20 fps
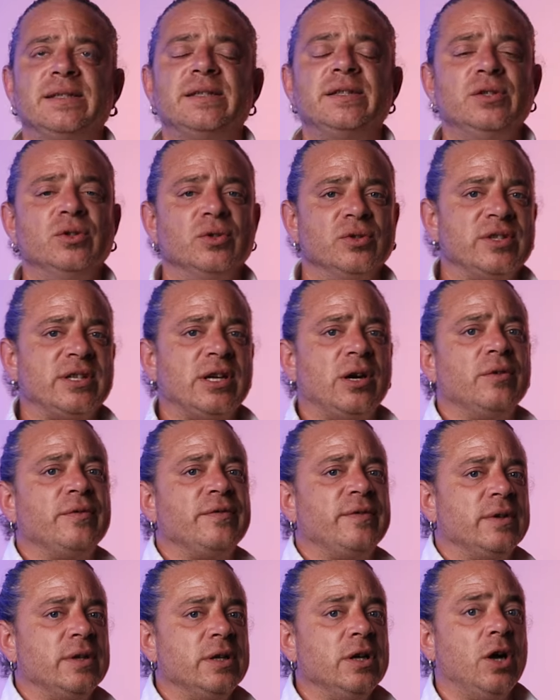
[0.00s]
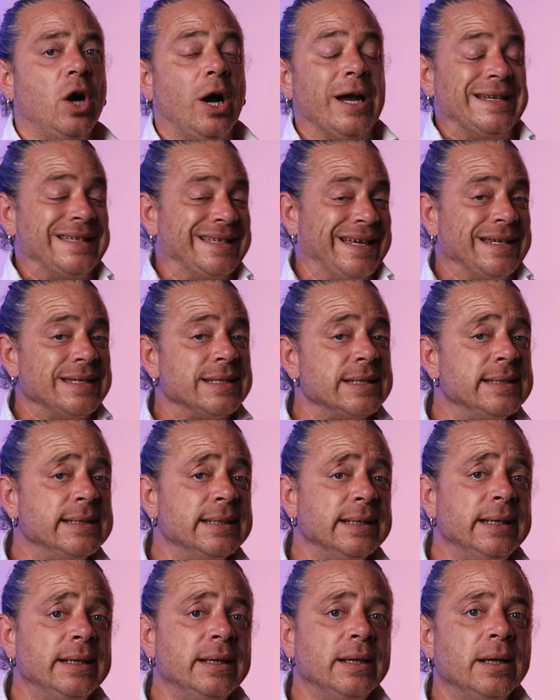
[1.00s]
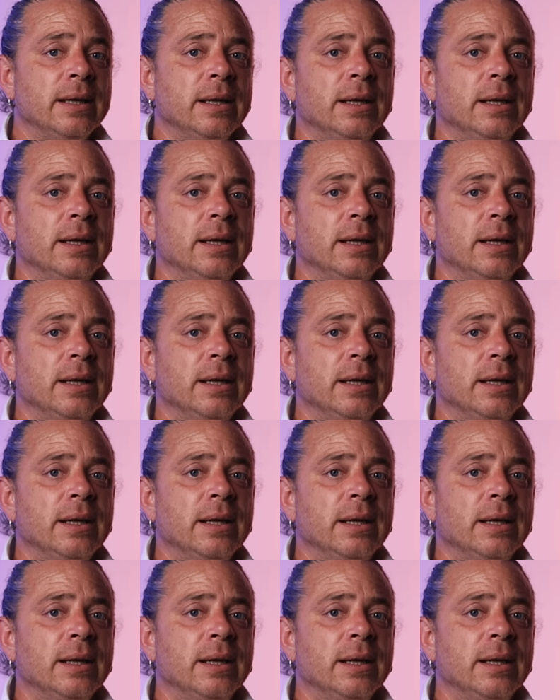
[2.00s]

to your self identity?